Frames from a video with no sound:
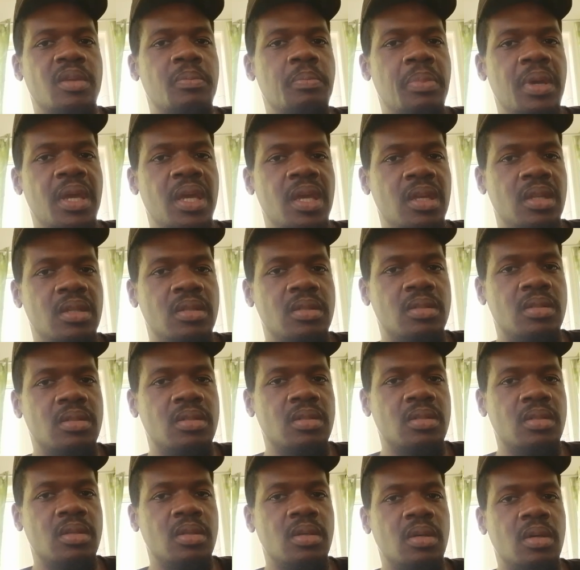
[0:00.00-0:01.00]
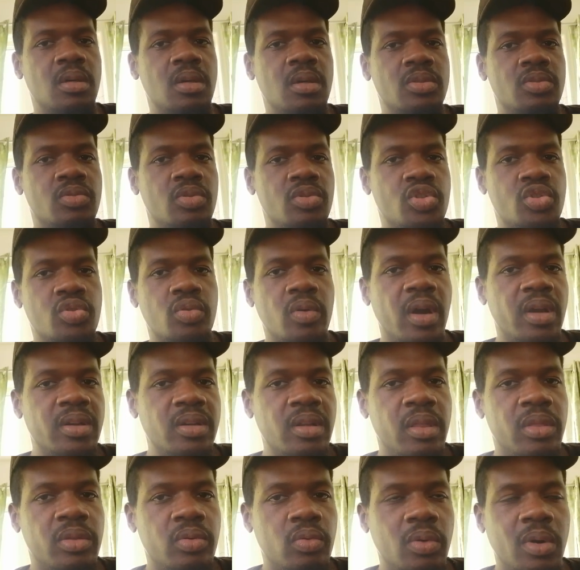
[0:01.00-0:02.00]
debate to try to
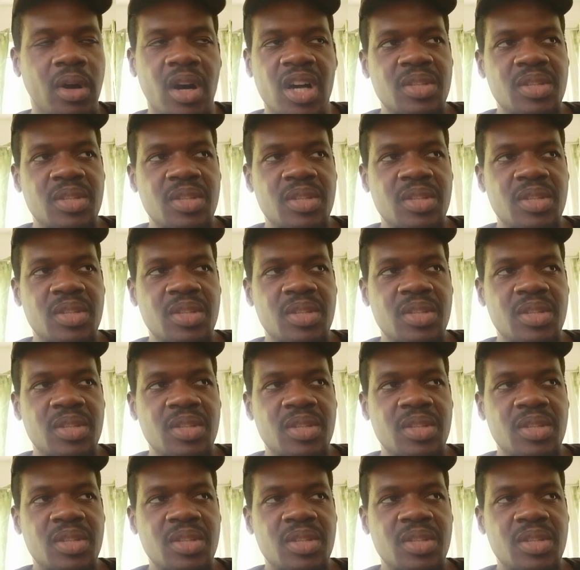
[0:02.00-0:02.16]
dethrone.